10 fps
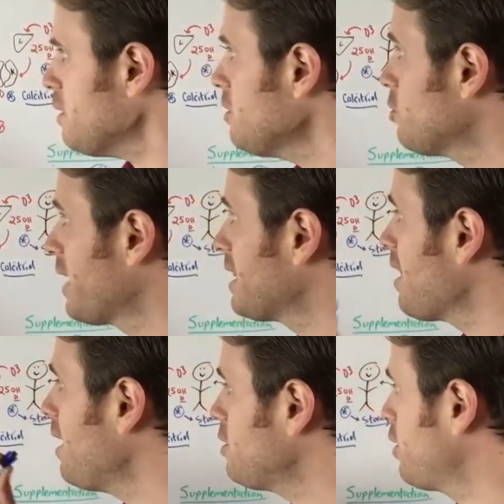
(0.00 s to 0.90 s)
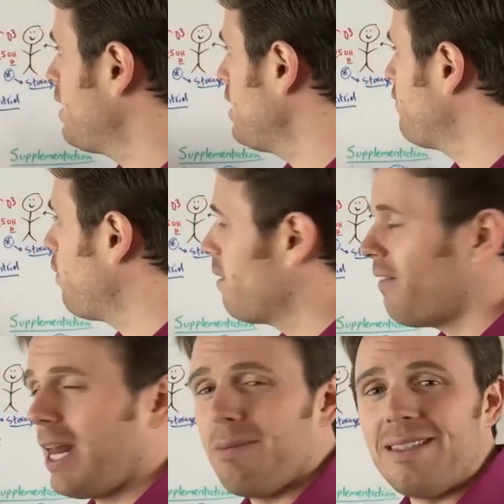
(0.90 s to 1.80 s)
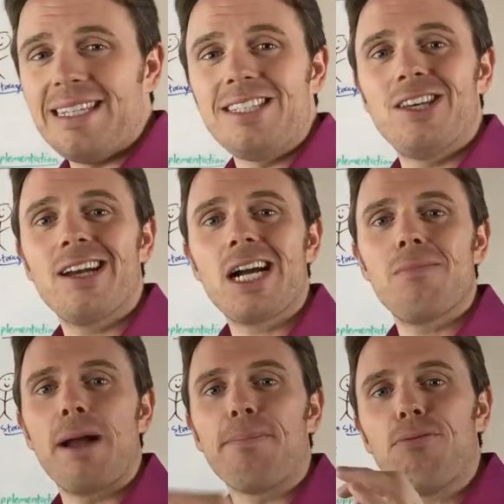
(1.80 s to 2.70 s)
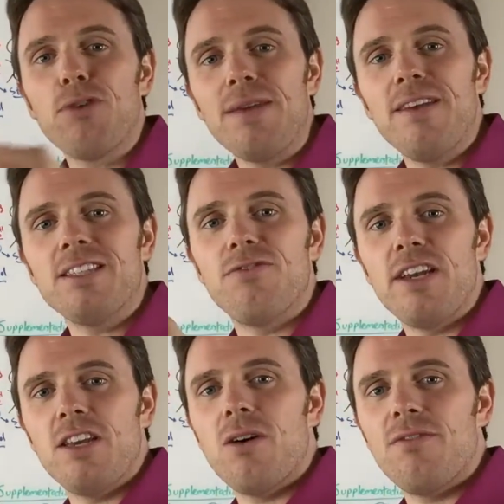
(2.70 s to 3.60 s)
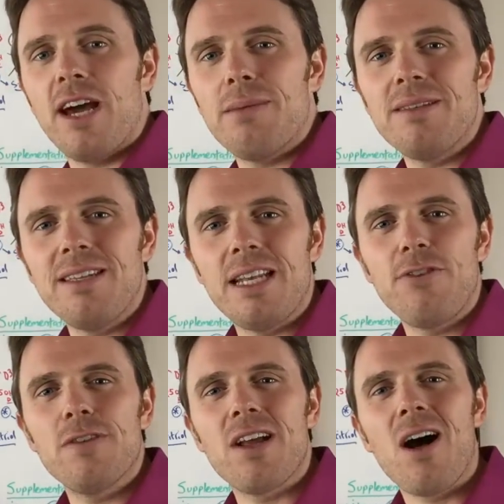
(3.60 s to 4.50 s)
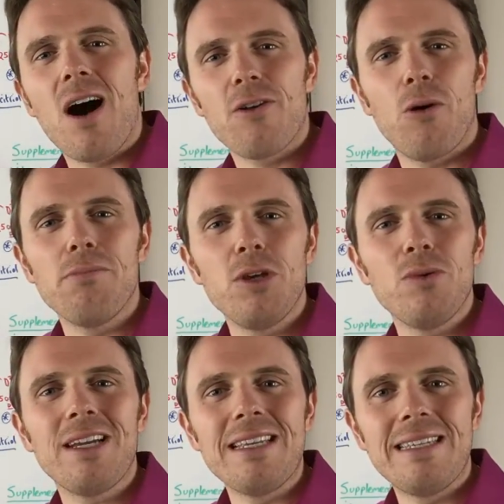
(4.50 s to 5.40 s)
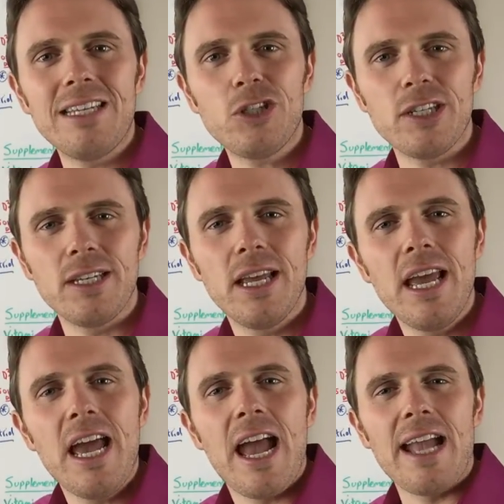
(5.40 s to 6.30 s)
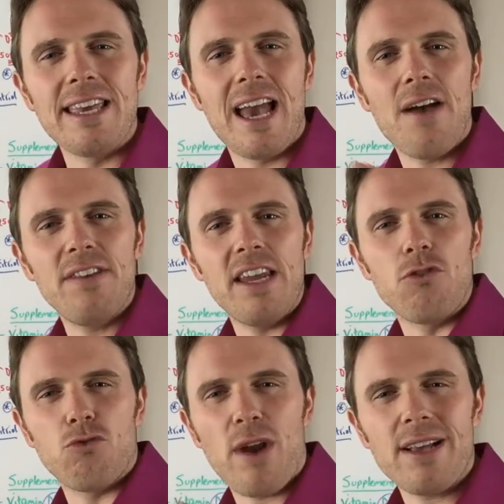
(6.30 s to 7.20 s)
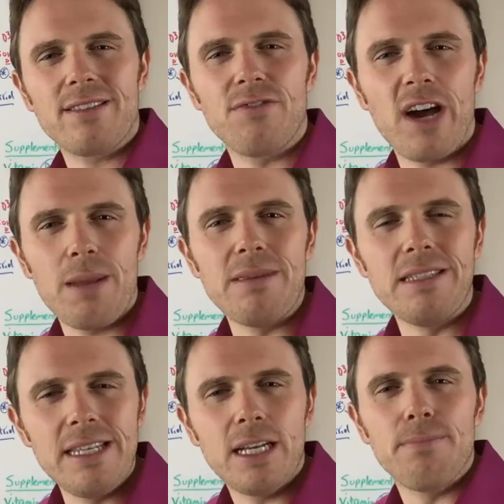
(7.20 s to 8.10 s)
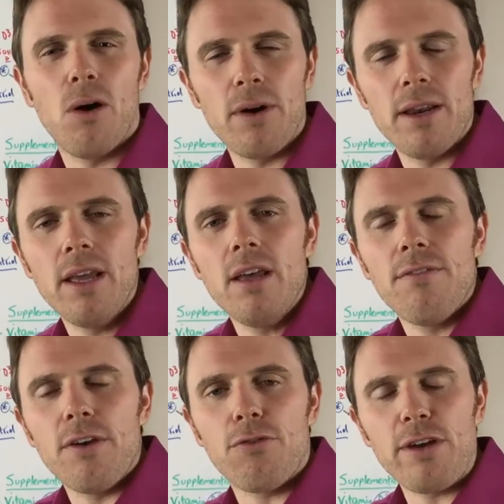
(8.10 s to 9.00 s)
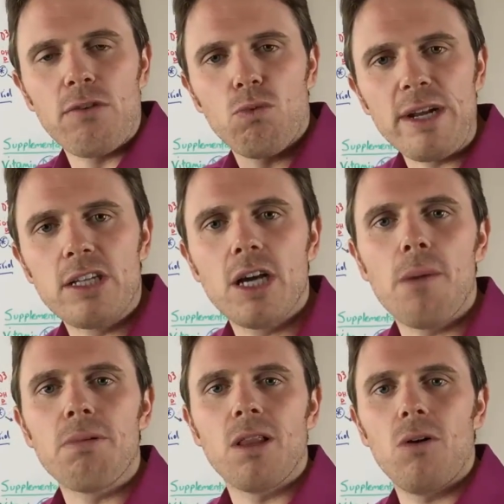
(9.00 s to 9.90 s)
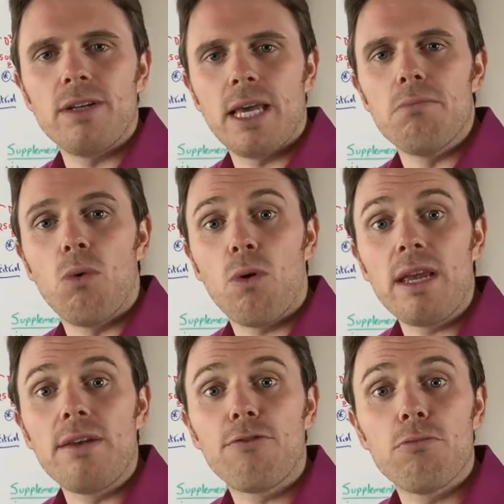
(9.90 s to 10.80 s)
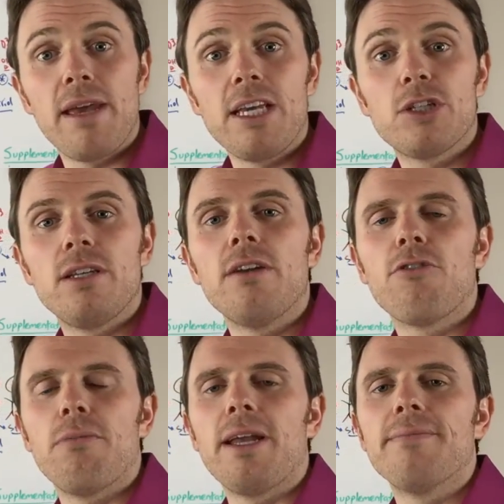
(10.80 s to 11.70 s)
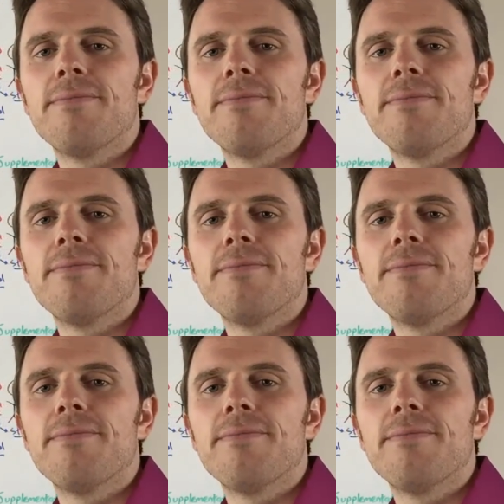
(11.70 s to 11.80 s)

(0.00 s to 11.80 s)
So again, lots of good info on vitamin D. Check out my previous video on vitamin D. And if you have an autoimmune condition and you haven't addressed the vitamin D component, feel free and reach out below to get more information from me.